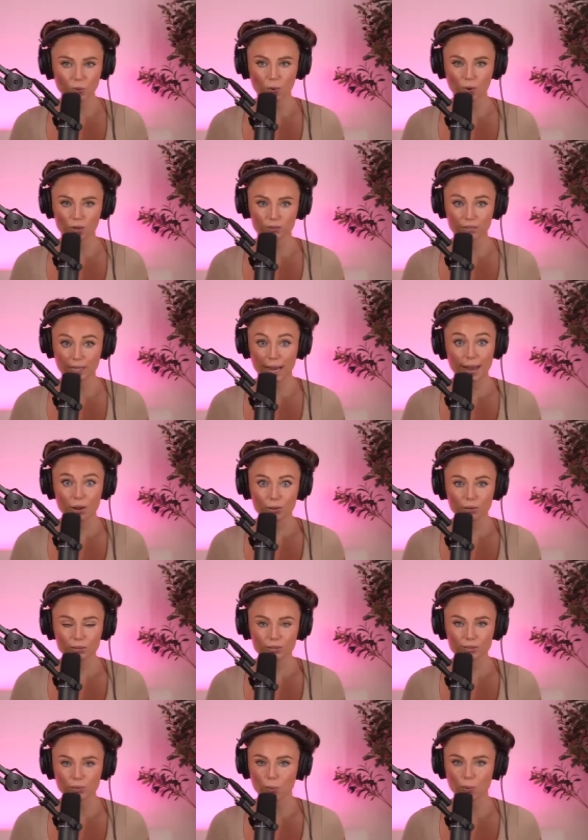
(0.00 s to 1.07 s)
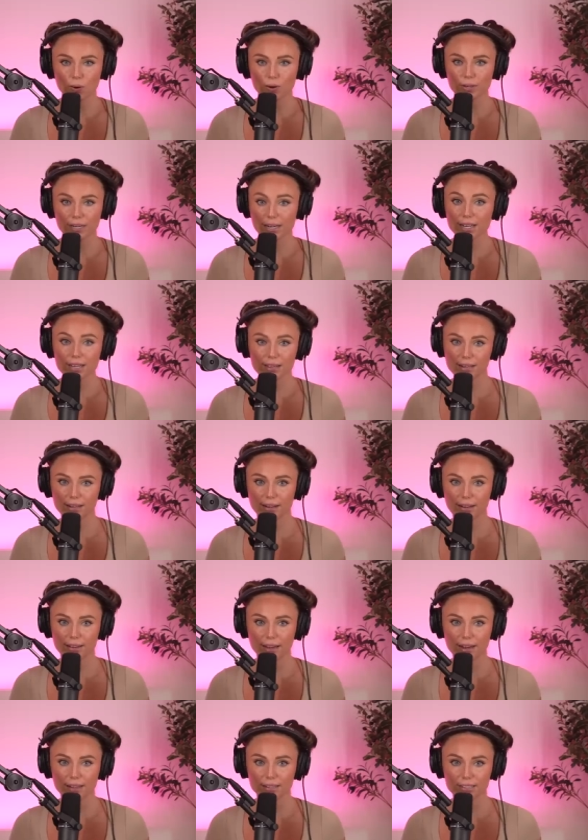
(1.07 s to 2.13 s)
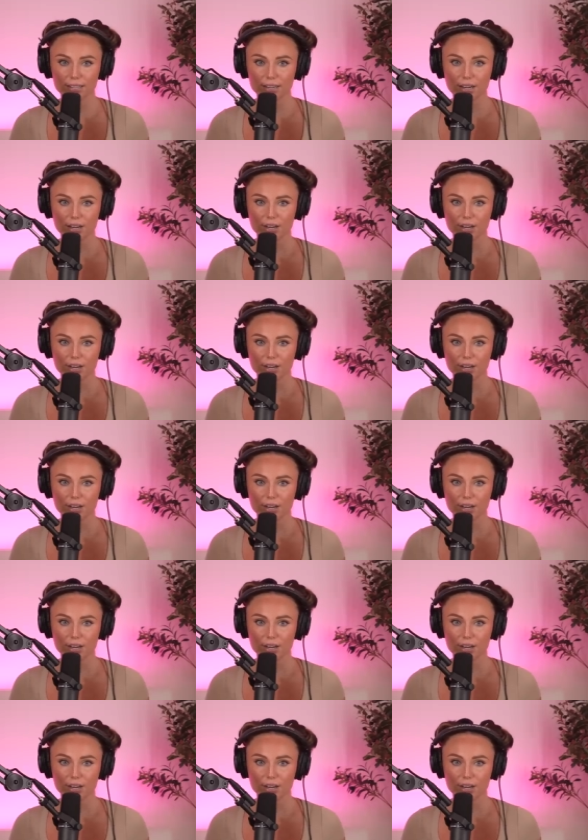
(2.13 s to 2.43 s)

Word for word: or towels or anything like that,